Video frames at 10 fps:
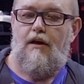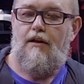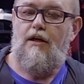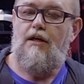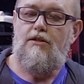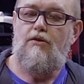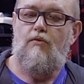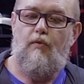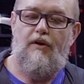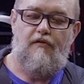nozzle
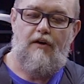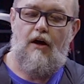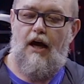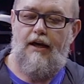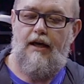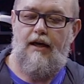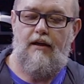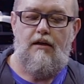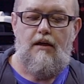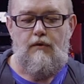with a hot
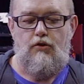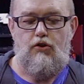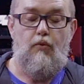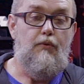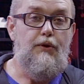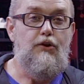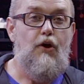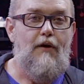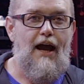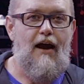end, so we
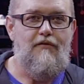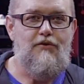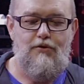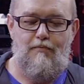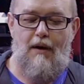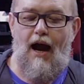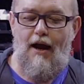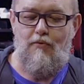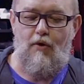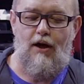don't have to
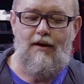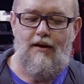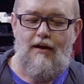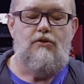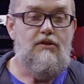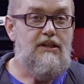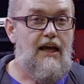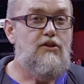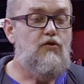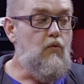buy one. To
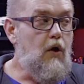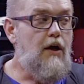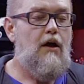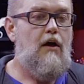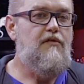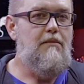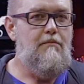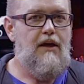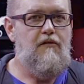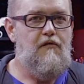test one of the
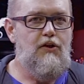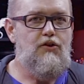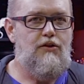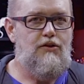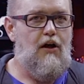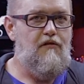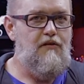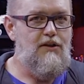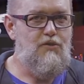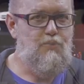main features of this